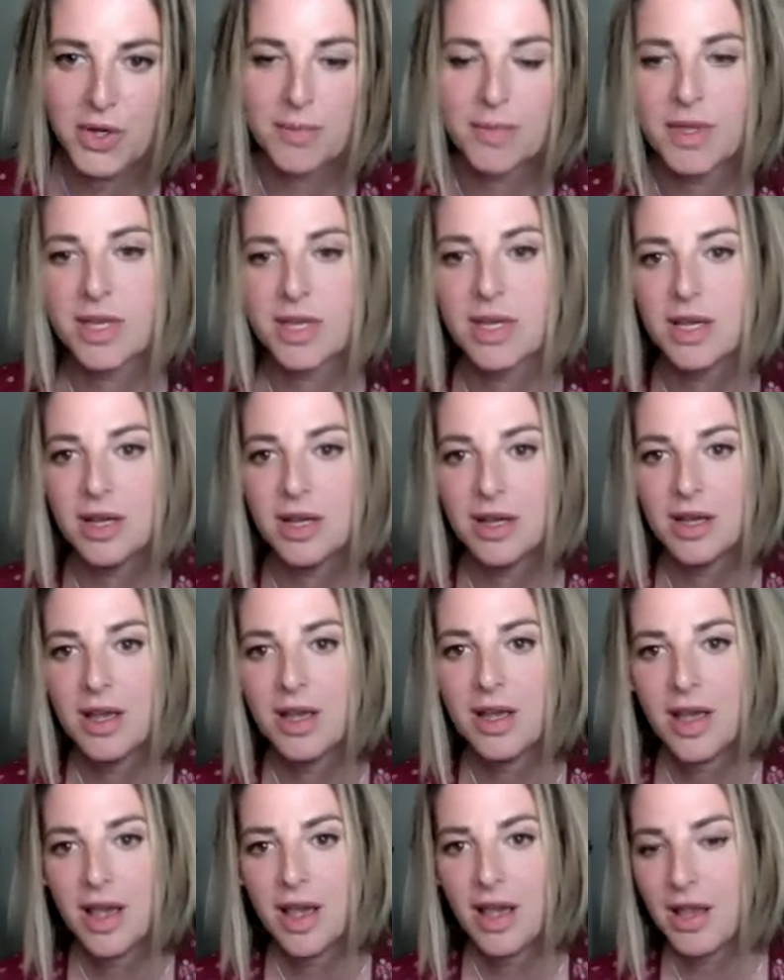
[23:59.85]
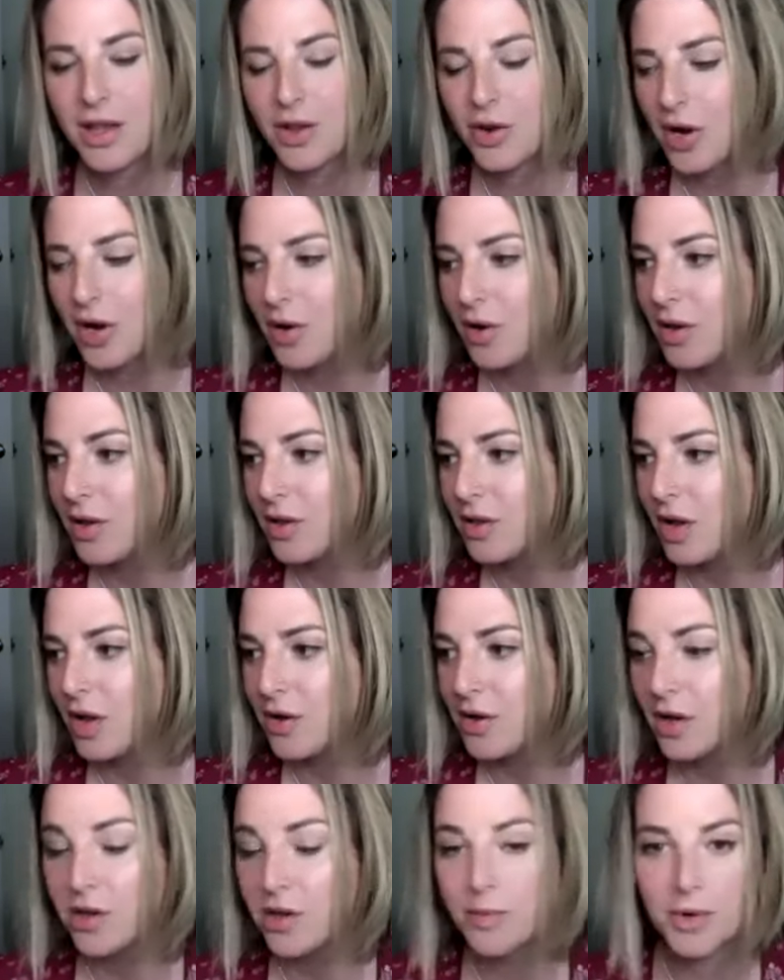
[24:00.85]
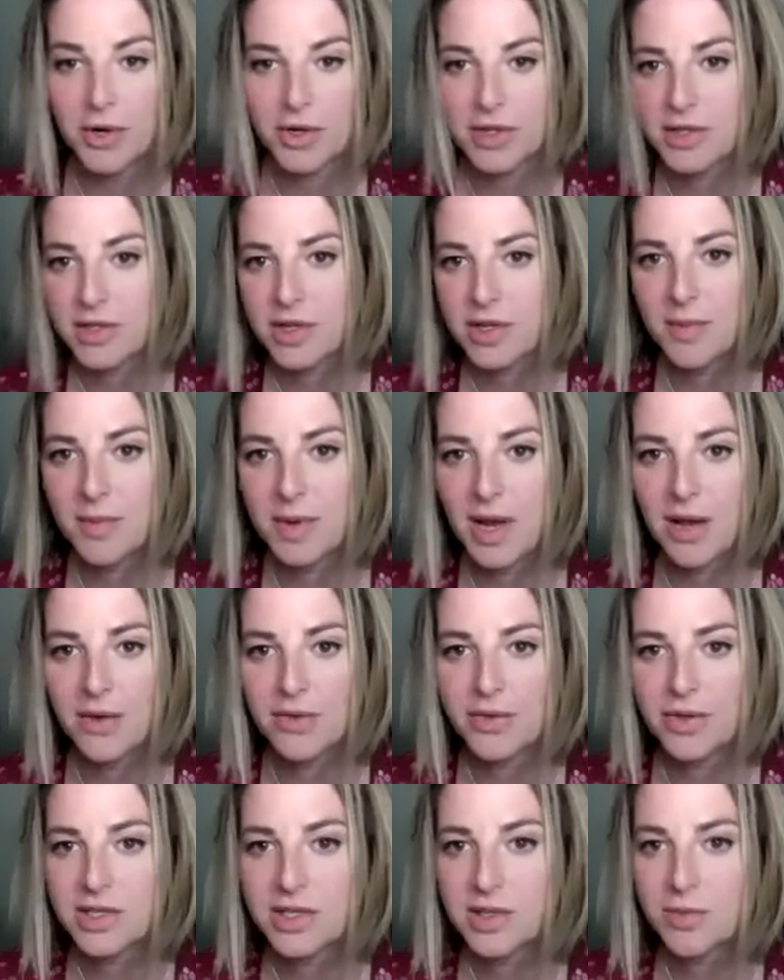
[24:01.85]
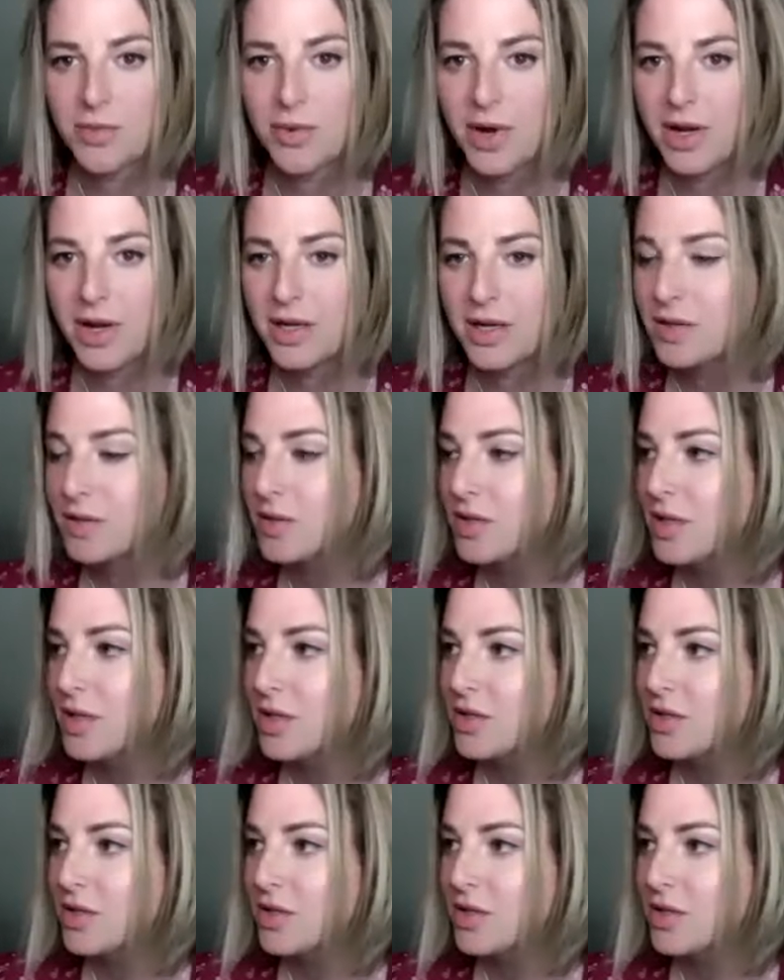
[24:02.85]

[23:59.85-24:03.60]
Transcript: So I'm thinking, you know, another book that's coming out this spring is,